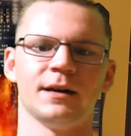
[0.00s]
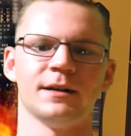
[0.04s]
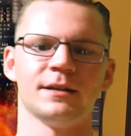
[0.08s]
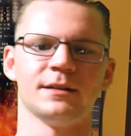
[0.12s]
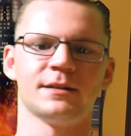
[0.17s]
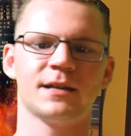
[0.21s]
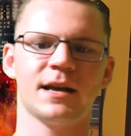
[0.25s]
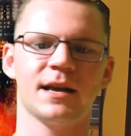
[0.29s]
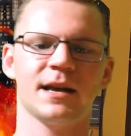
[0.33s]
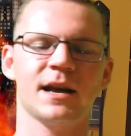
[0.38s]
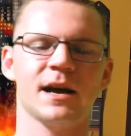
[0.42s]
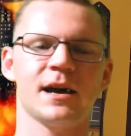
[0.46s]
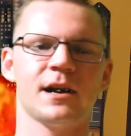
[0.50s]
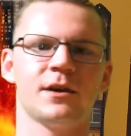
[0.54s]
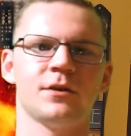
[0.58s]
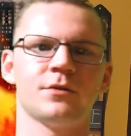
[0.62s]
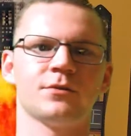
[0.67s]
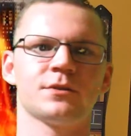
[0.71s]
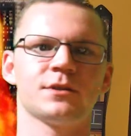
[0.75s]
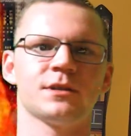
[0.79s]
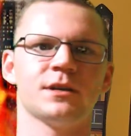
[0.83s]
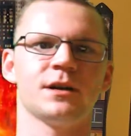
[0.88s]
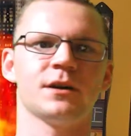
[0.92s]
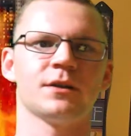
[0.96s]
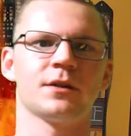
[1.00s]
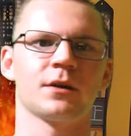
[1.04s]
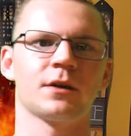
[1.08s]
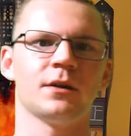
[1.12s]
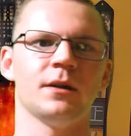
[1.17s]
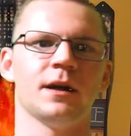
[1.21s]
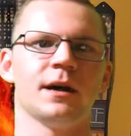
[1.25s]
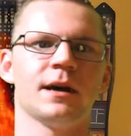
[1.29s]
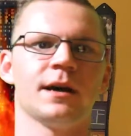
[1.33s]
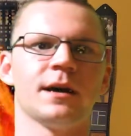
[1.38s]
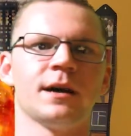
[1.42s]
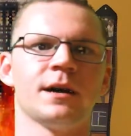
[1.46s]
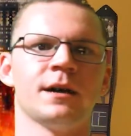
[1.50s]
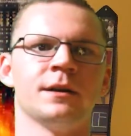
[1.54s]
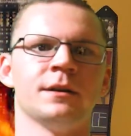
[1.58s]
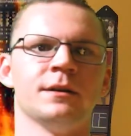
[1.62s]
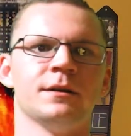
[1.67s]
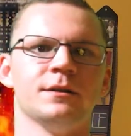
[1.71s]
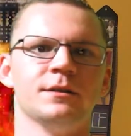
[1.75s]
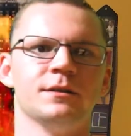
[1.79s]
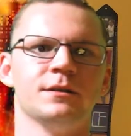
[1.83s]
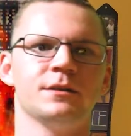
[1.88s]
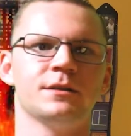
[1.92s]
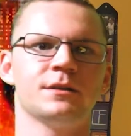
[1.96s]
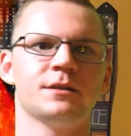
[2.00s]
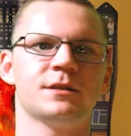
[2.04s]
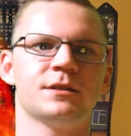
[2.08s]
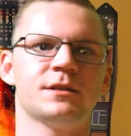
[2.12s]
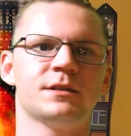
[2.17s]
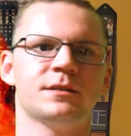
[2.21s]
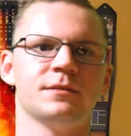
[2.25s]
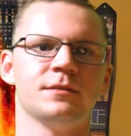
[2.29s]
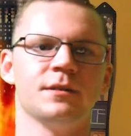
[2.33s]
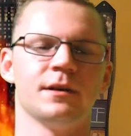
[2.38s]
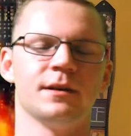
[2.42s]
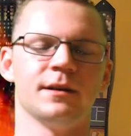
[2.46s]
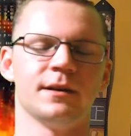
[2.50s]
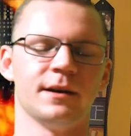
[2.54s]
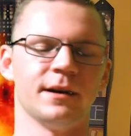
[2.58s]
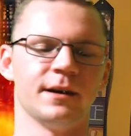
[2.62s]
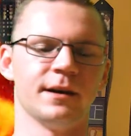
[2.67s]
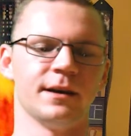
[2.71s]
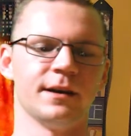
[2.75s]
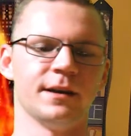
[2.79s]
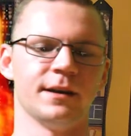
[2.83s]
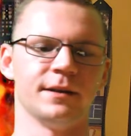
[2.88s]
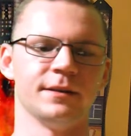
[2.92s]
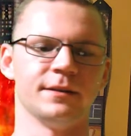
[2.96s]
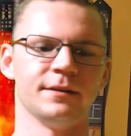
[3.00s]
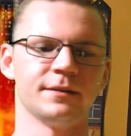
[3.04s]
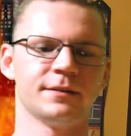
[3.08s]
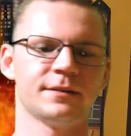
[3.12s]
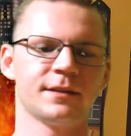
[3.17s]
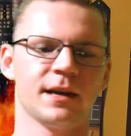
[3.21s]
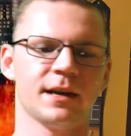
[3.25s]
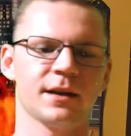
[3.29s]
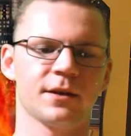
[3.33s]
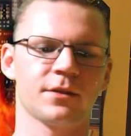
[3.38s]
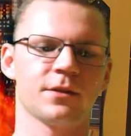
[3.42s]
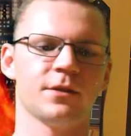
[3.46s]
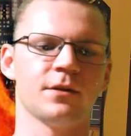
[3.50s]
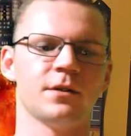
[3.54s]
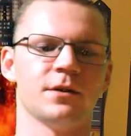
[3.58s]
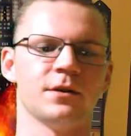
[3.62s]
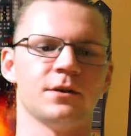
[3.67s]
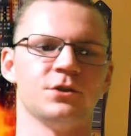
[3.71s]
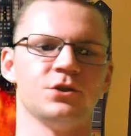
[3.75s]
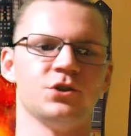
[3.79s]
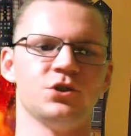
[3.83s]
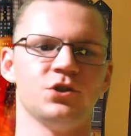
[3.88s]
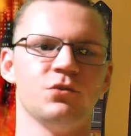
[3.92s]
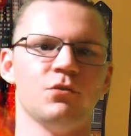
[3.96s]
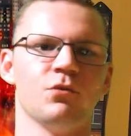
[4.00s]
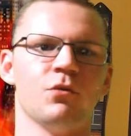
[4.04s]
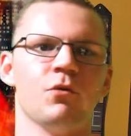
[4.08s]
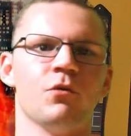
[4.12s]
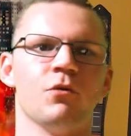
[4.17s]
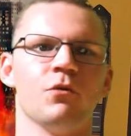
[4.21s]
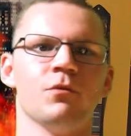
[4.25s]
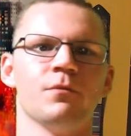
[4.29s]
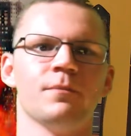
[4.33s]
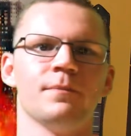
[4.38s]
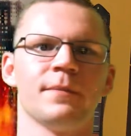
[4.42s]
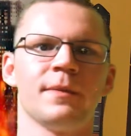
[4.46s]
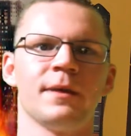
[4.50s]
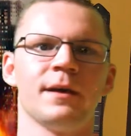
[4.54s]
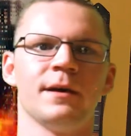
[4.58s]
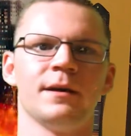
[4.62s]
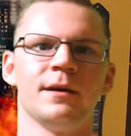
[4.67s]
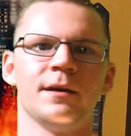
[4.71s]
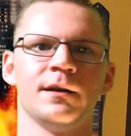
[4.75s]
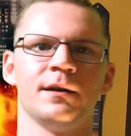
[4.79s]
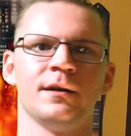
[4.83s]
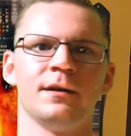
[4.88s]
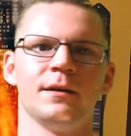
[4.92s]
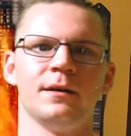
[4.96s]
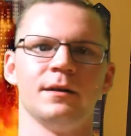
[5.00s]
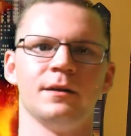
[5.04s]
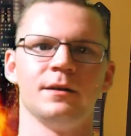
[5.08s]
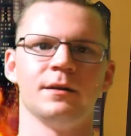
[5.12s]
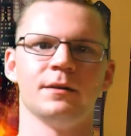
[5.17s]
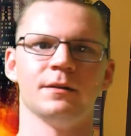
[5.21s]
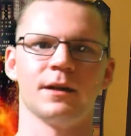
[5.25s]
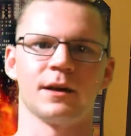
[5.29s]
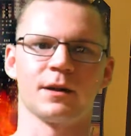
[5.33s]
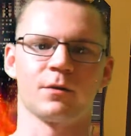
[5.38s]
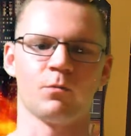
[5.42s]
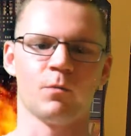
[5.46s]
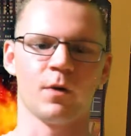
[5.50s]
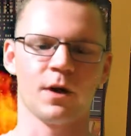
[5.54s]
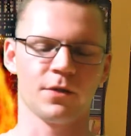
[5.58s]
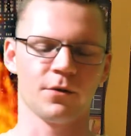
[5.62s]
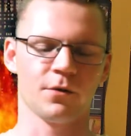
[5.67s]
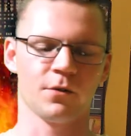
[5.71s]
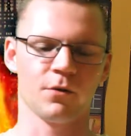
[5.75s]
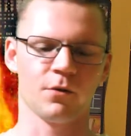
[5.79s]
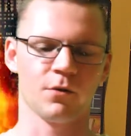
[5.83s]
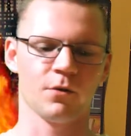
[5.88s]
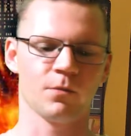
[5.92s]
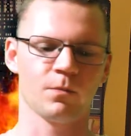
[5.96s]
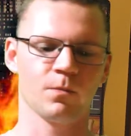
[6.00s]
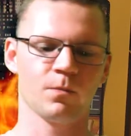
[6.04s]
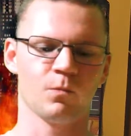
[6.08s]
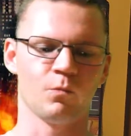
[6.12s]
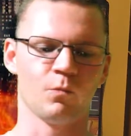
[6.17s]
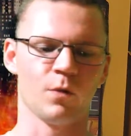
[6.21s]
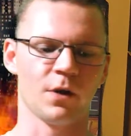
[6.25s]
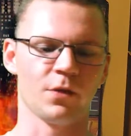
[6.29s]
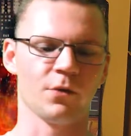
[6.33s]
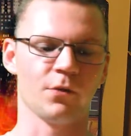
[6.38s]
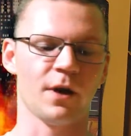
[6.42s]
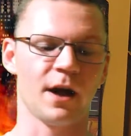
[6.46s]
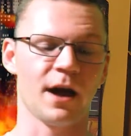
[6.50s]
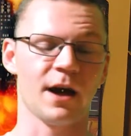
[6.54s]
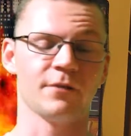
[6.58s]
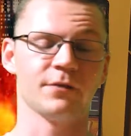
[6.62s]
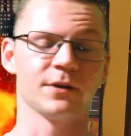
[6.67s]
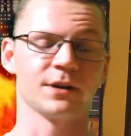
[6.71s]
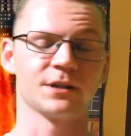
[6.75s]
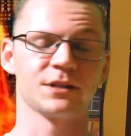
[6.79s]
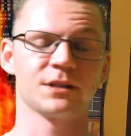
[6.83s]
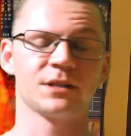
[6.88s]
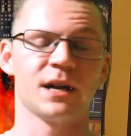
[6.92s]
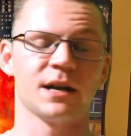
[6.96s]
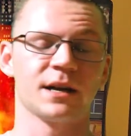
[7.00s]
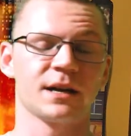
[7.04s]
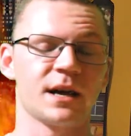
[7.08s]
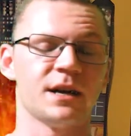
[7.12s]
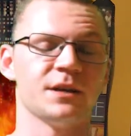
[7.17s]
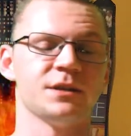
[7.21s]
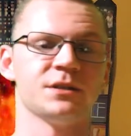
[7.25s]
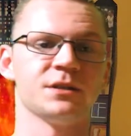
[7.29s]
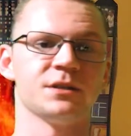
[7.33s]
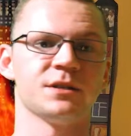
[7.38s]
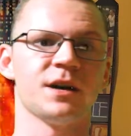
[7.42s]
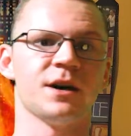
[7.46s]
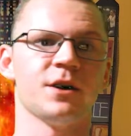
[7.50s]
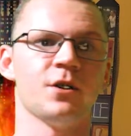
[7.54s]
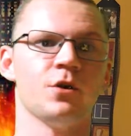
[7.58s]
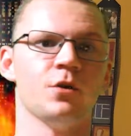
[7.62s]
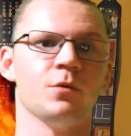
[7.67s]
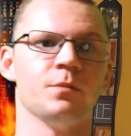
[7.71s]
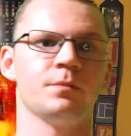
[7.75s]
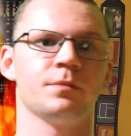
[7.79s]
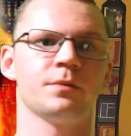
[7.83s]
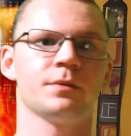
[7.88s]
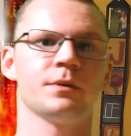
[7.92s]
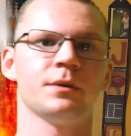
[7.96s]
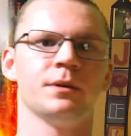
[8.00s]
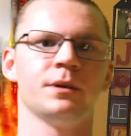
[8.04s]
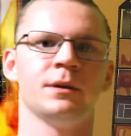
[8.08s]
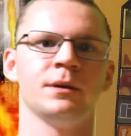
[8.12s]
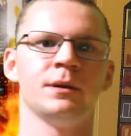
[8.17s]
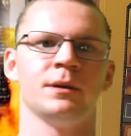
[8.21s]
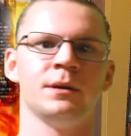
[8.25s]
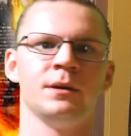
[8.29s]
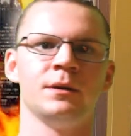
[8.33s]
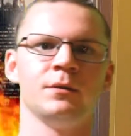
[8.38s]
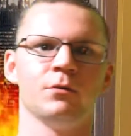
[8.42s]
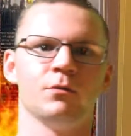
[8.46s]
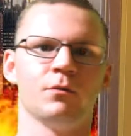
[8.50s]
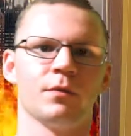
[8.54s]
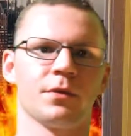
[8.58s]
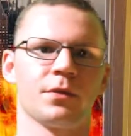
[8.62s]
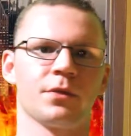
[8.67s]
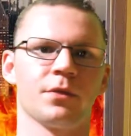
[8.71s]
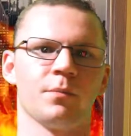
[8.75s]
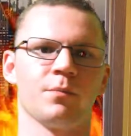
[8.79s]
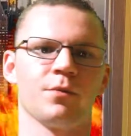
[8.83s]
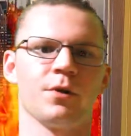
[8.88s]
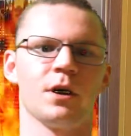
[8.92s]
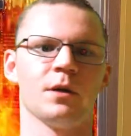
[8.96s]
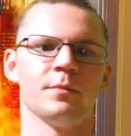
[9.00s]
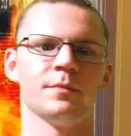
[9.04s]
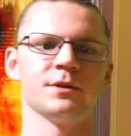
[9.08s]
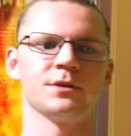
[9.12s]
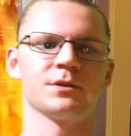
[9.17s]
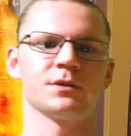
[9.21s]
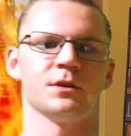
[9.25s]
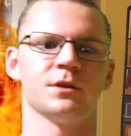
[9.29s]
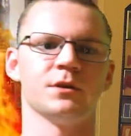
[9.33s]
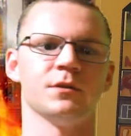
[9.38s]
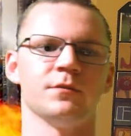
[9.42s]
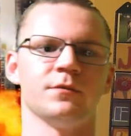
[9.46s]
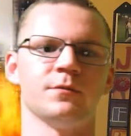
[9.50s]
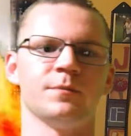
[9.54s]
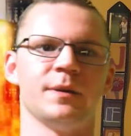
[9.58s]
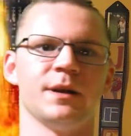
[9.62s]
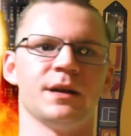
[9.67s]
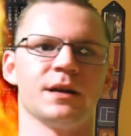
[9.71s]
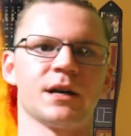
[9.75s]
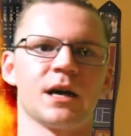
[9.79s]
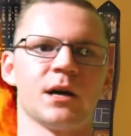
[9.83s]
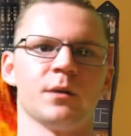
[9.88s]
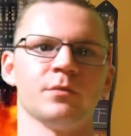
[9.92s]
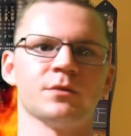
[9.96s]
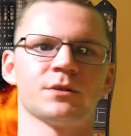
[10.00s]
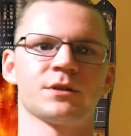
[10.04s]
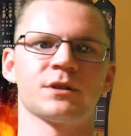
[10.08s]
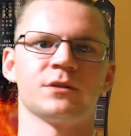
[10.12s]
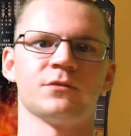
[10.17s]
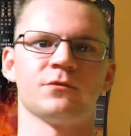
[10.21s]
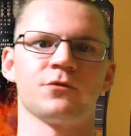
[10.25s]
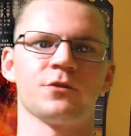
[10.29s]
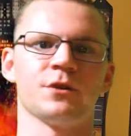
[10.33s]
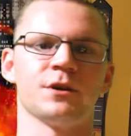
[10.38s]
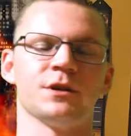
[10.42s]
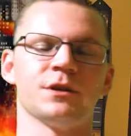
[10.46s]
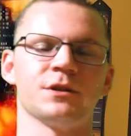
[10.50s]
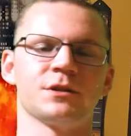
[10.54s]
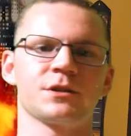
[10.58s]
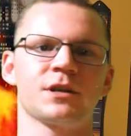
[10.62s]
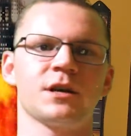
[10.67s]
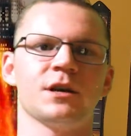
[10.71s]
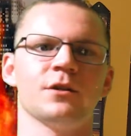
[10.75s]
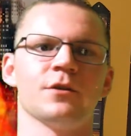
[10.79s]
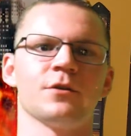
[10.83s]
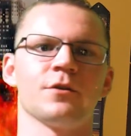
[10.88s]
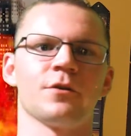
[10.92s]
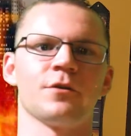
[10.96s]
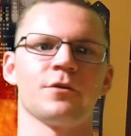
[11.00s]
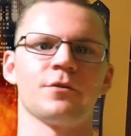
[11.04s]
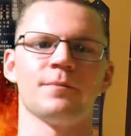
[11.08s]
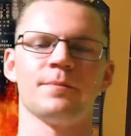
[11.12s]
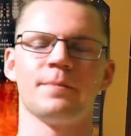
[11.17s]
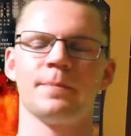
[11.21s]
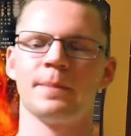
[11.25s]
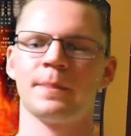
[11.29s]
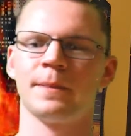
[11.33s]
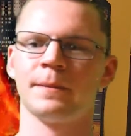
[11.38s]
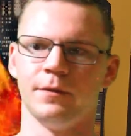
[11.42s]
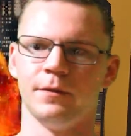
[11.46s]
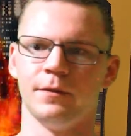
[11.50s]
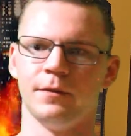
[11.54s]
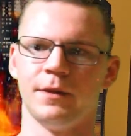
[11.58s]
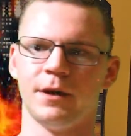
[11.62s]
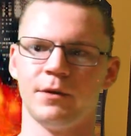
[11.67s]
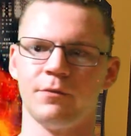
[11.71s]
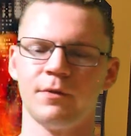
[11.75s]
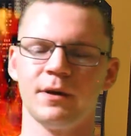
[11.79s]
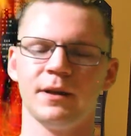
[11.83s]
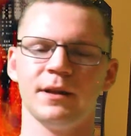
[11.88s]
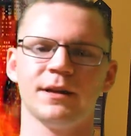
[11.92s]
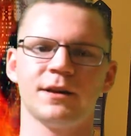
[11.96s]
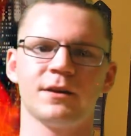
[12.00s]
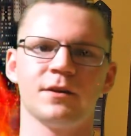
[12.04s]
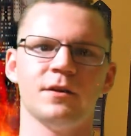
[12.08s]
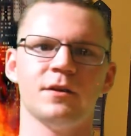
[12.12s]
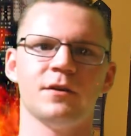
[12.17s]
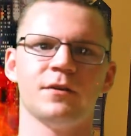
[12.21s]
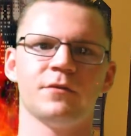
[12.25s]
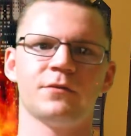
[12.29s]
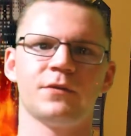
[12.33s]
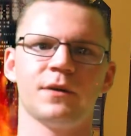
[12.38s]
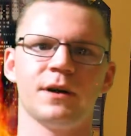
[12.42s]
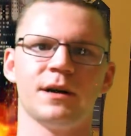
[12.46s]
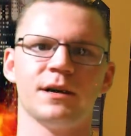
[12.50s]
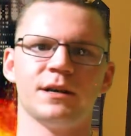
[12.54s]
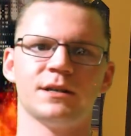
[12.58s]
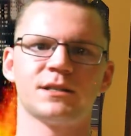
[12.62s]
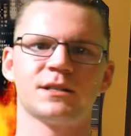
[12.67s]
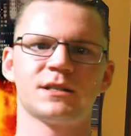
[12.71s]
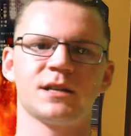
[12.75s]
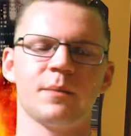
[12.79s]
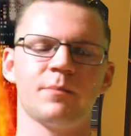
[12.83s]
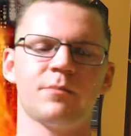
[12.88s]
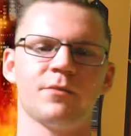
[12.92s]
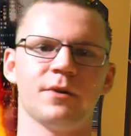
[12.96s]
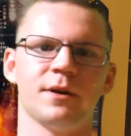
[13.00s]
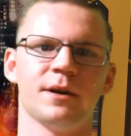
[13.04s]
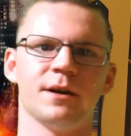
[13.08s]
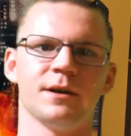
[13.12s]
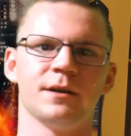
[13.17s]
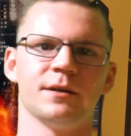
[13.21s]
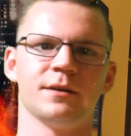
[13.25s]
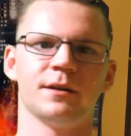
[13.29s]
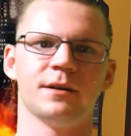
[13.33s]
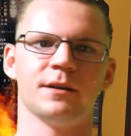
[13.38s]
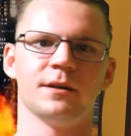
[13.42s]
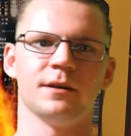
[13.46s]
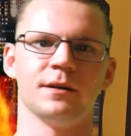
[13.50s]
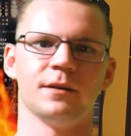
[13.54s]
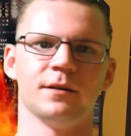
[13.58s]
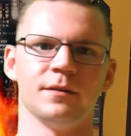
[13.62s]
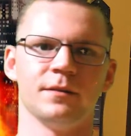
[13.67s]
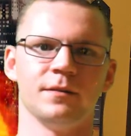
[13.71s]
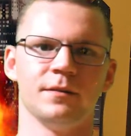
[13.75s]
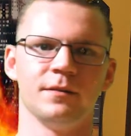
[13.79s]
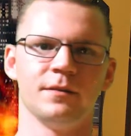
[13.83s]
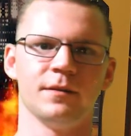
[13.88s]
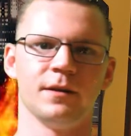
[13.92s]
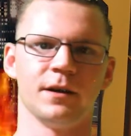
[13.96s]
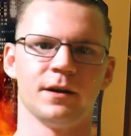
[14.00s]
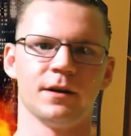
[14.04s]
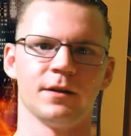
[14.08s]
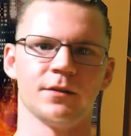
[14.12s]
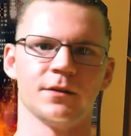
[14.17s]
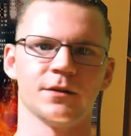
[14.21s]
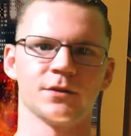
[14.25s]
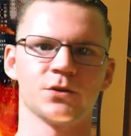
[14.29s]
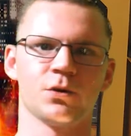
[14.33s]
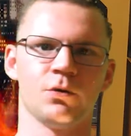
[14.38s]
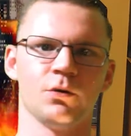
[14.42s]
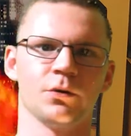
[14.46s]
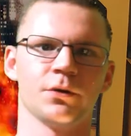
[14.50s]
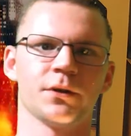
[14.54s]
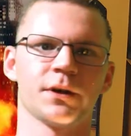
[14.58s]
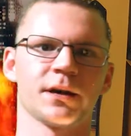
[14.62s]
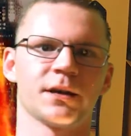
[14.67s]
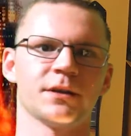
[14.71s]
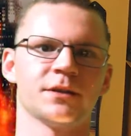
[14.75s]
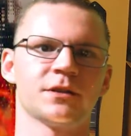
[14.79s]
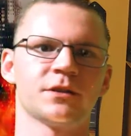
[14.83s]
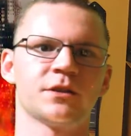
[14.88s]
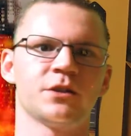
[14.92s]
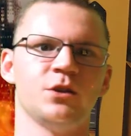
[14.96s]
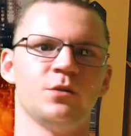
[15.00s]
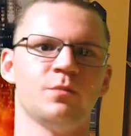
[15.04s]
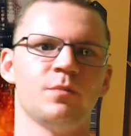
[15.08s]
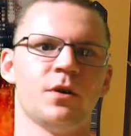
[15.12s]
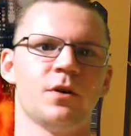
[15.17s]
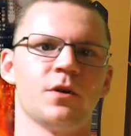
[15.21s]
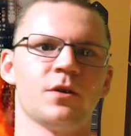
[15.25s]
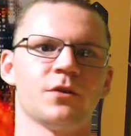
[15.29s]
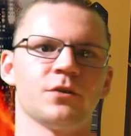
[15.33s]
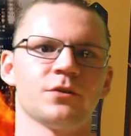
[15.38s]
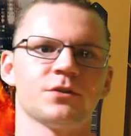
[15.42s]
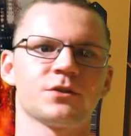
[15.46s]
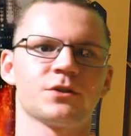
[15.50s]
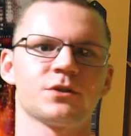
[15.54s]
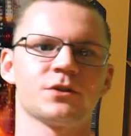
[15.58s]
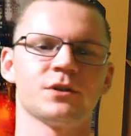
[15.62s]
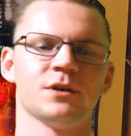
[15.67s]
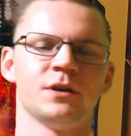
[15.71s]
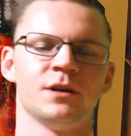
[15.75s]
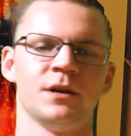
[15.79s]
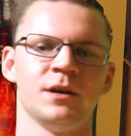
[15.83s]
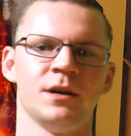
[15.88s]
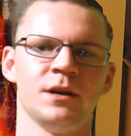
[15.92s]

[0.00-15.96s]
take out the clan, and take the Jewel. Like whether having Snake Eyes' help with the promise of being able to confront his killer. They really could have separated this whole thing into two parts,